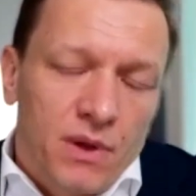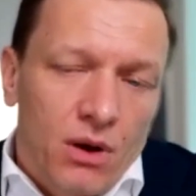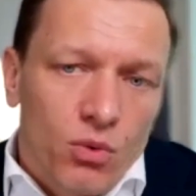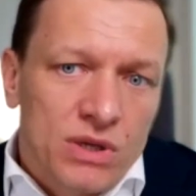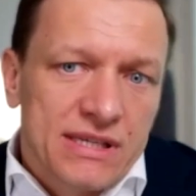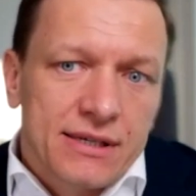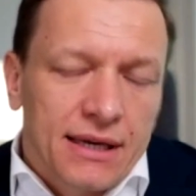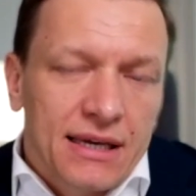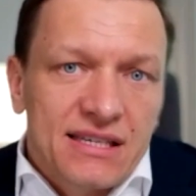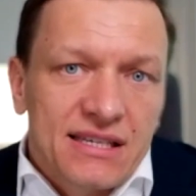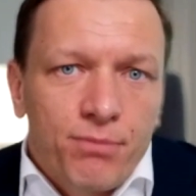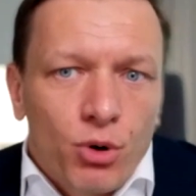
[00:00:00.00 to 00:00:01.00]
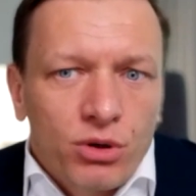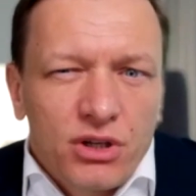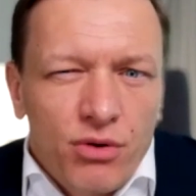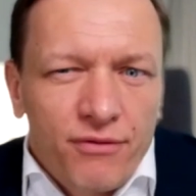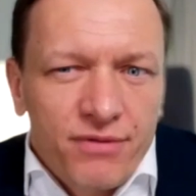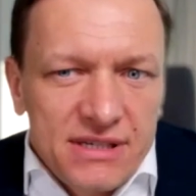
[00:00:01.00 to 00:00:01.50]
What's, I guess, important
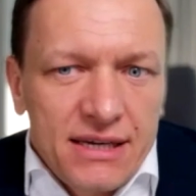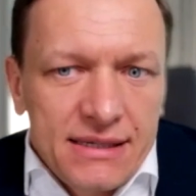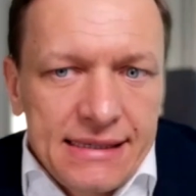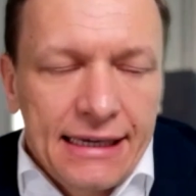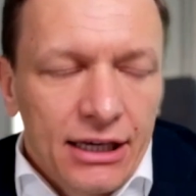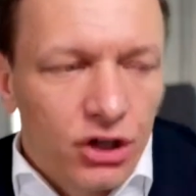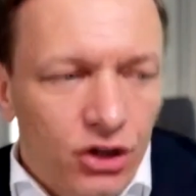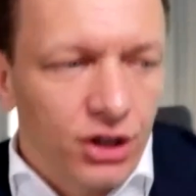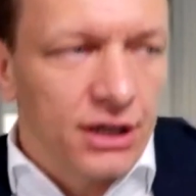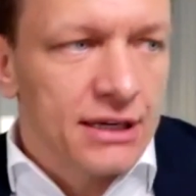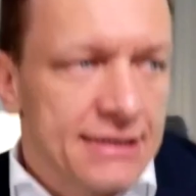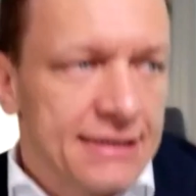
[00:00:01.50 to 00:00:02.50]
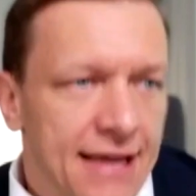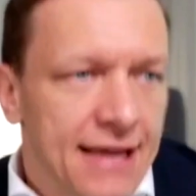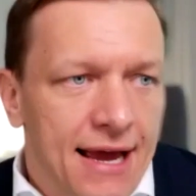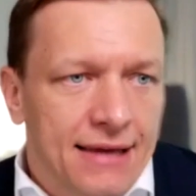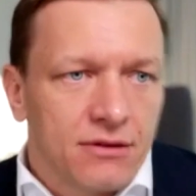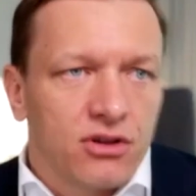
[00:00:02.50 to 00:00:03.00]
to emphasize here is
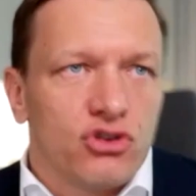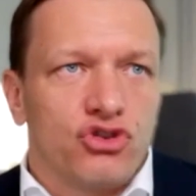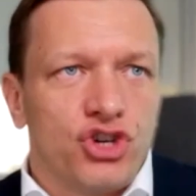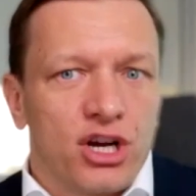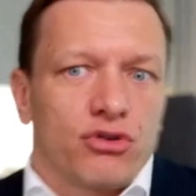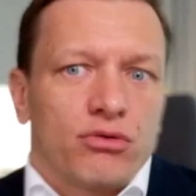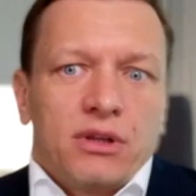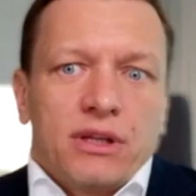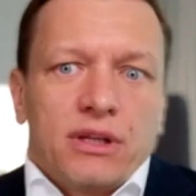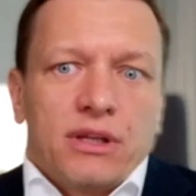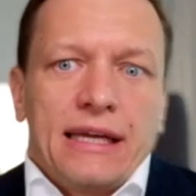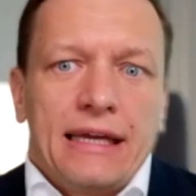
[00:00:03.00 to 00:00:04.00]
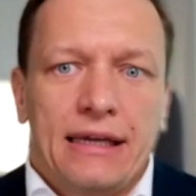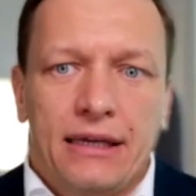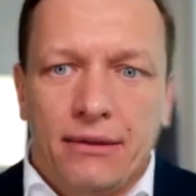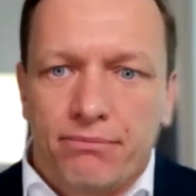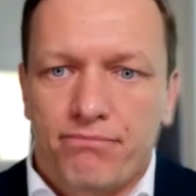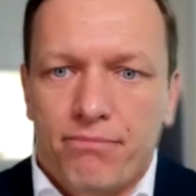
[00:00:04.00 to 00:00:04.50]
that
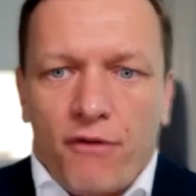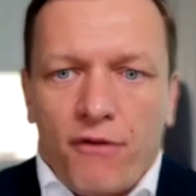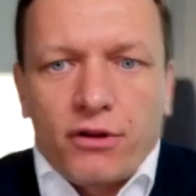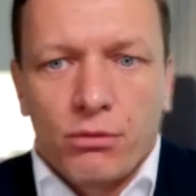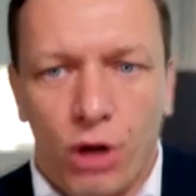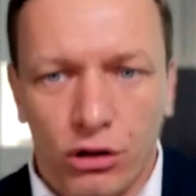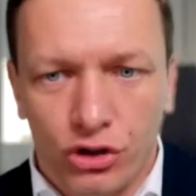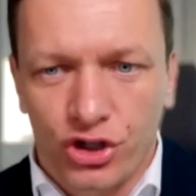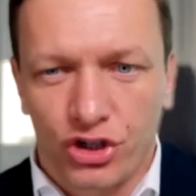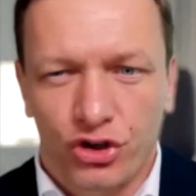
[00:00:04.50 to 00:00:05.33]
generally ophthalmology